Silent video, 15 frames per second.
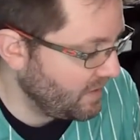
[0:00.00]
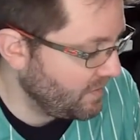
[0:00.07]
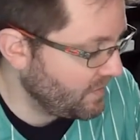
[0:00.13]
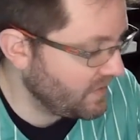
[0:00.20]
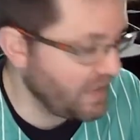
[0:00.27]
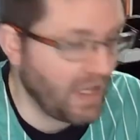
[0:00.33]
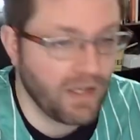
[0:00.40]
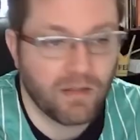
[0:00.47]

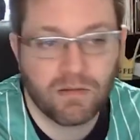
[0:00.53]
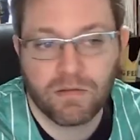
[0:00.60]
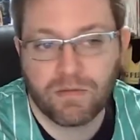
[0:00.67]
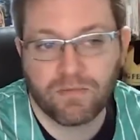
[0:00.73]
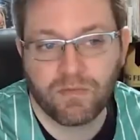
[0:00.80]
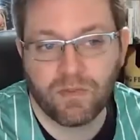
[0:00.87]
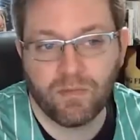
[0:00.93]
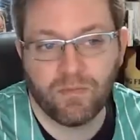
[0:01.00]
sand
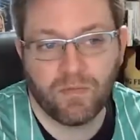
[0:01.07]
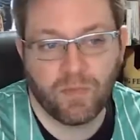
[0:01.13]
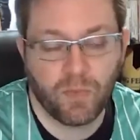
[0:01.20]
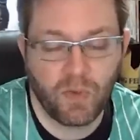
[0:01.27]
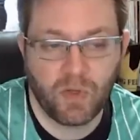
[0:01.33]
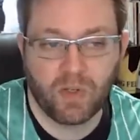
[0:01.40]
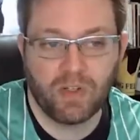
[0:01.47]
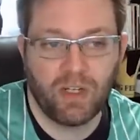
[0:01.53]
from the
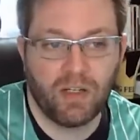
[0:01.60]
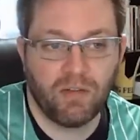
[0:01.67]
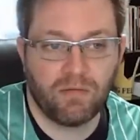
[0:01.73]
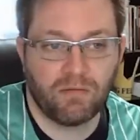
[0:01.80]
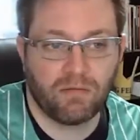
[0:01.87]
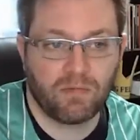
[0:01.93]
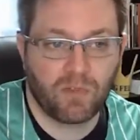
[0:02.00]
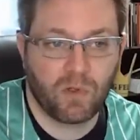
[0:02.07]
broken
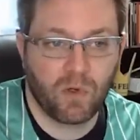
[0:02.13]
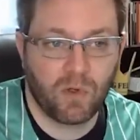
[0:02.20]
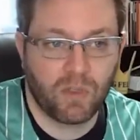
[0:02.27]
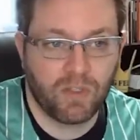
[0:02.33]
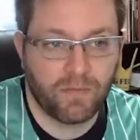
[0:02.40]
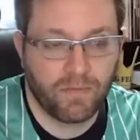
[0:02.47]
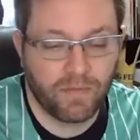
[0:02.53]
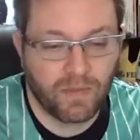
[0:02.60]
down coral
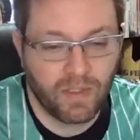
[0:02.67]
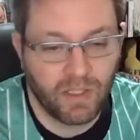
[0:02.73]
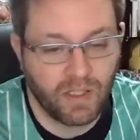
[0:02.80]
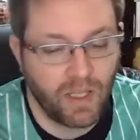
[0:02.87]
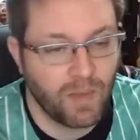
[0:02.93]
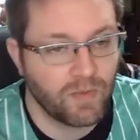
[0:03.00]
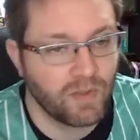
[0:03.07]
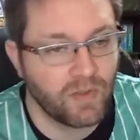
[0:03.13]
reef,
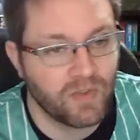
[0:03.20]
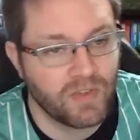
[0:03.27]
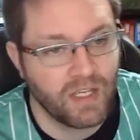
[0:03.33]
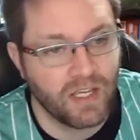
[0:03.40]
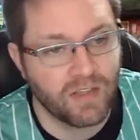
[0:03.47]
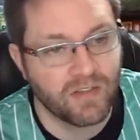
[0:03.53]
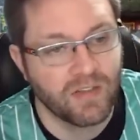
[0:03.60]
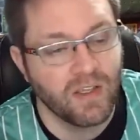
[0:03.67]
limestone
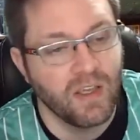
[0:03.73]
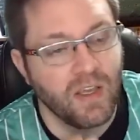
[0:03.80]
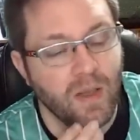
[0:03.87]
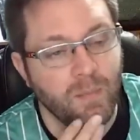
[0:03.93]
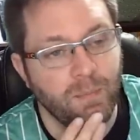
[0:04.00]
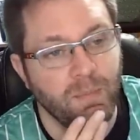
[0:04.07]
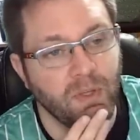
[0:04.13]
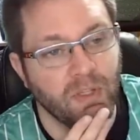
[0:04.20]
sands,
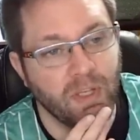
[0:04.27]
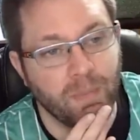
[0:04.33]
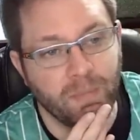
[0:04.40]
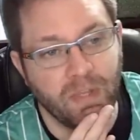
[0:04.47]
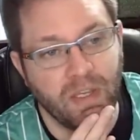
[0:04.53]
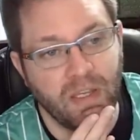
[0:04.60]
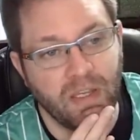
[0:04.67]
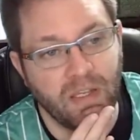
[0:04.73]
build up
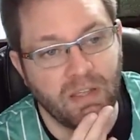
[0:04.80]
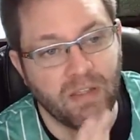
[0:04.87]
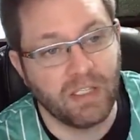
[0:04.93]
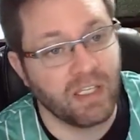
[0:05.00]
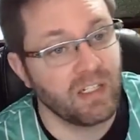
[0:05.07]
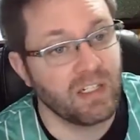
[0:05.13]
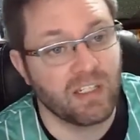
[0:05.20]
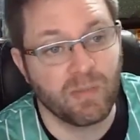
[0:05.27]
and
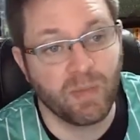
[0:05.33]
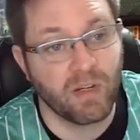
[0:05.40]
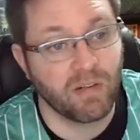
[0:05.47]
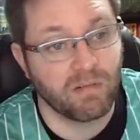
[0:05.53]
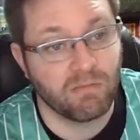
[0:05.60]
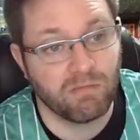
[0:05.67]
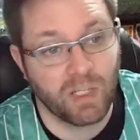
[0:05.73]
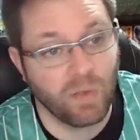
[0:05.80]
they can
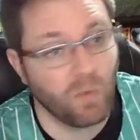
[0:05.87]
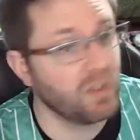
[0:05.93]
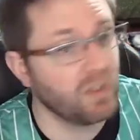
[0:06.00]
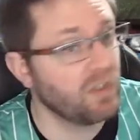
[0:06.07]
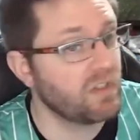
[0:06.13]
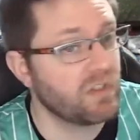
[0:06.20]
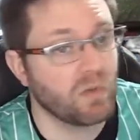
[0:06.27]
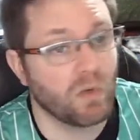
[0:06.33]
disappear. Get one
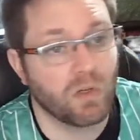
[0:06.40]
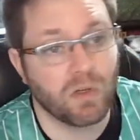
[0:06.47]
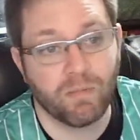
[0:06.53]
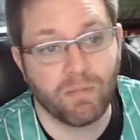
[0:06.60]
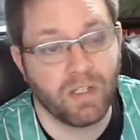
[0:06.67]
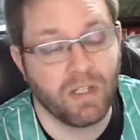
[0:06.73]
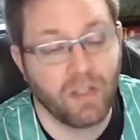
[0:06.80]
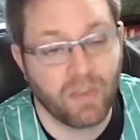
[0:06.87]
good storm
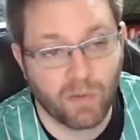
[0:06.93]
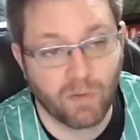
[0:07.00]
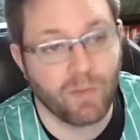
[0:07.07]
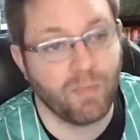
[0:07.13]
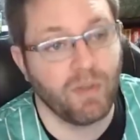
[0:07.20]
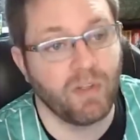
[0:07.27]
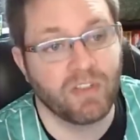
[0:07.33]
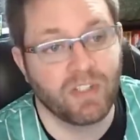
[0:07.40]
and nothing
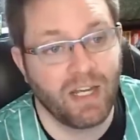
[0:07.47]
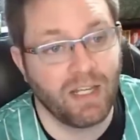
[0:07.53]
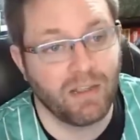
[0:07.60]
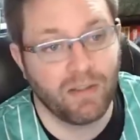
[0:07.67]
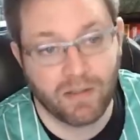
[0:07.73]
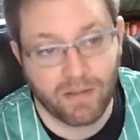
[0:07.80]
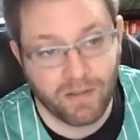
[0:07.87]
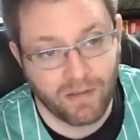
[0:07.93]
rebuilds the
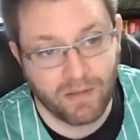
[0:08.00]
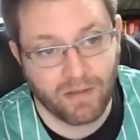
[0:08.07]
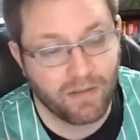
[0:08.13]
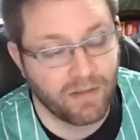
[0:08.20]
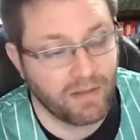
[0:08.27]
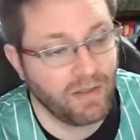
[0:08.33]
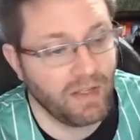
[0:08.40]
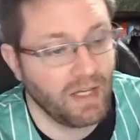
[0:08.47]
island, then
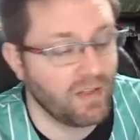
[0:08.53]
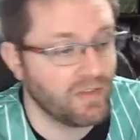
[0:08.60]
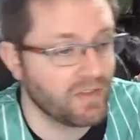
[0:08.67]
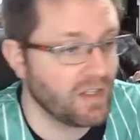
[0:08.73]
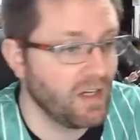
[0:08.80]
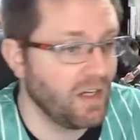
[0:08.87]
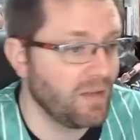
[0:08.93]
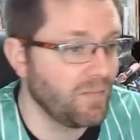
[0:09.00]
the island's
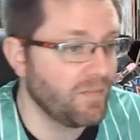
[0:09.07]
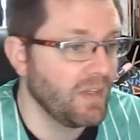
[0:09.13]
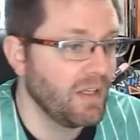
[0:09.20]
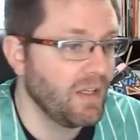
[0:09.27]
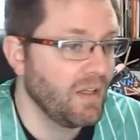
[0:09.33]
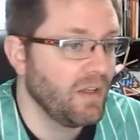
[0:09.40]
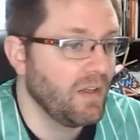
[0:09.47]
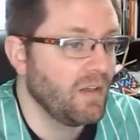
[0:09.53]
gone.
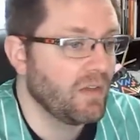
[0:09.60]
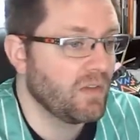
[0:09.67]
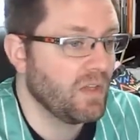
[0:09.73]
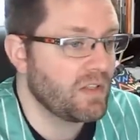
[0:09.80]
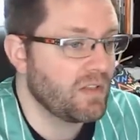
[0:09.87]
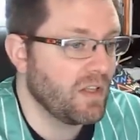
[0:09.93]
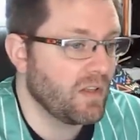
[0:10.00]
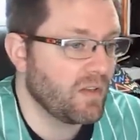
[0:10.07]
So
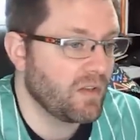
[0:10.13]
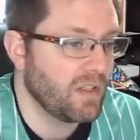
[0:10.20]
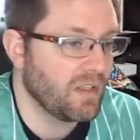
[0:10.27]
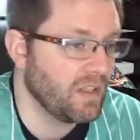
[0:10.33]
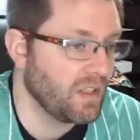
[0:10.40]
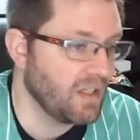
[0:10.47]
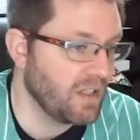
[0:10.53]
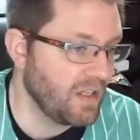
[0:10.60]
that's another thing
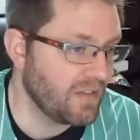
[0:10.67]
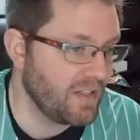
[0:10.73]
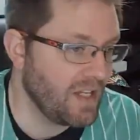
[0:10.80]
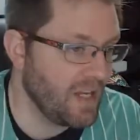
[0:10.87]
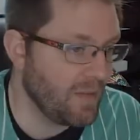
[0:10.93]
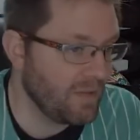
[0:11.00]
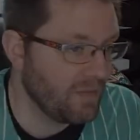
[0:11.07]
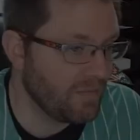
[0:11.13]
that can cause to
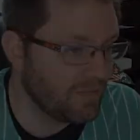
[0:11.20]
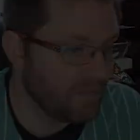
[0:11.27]
happen.